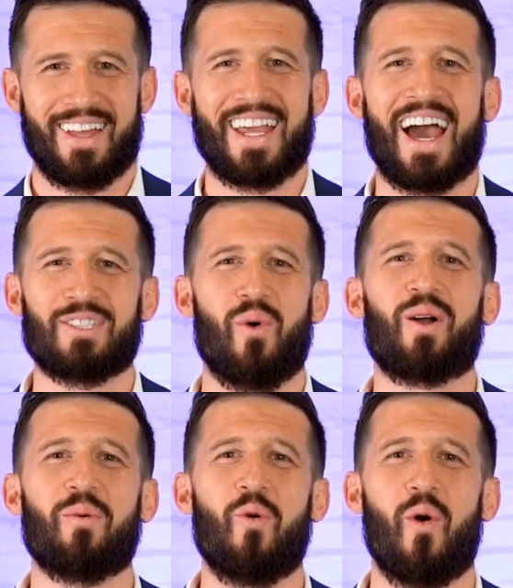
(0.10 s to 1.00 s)
Hey guys,
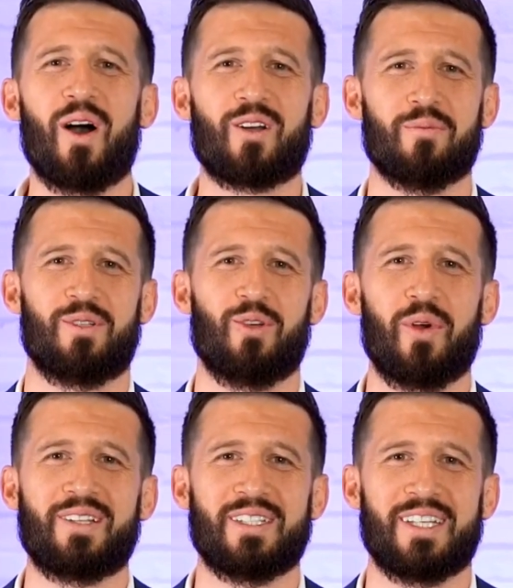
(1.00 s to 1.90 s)
welcome to the
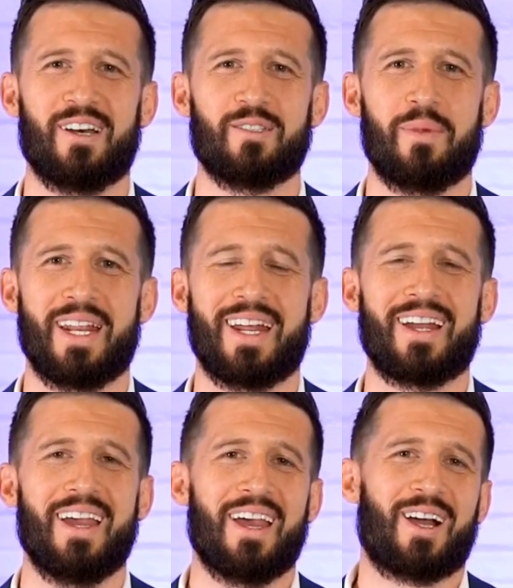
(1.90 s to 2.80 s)
weekly sales meeting.